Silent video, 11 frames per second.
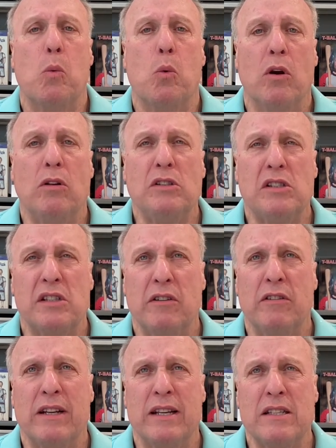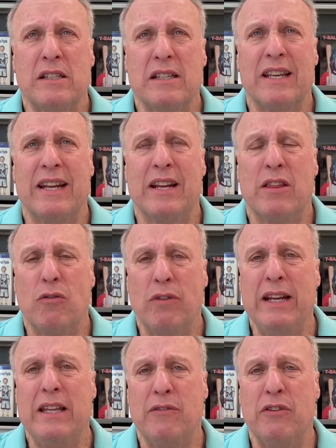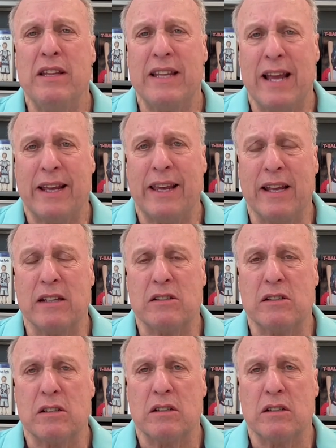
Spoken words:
World Series in 3 different decades?